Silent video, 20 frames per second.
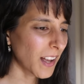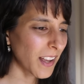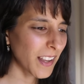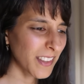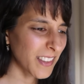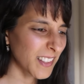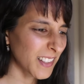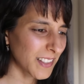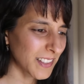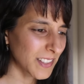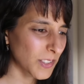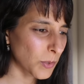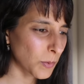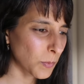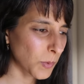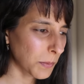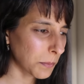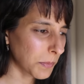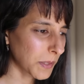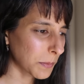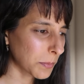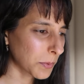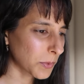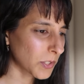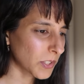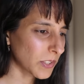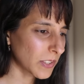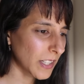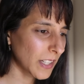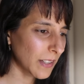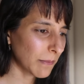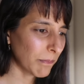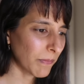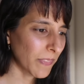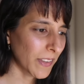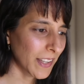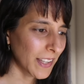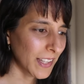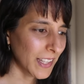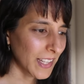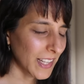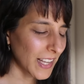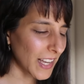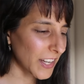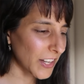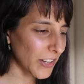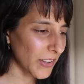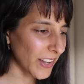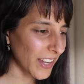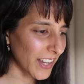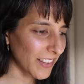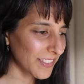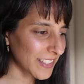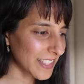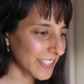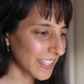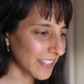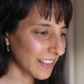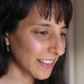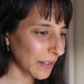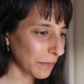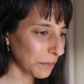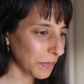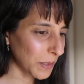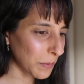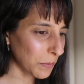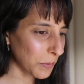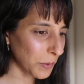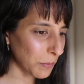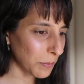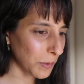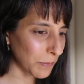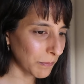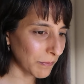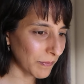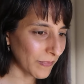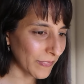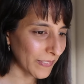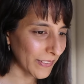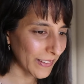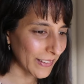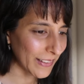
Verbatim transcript: I think it's good when people do that. I don't know. I haven't seen that be a problem.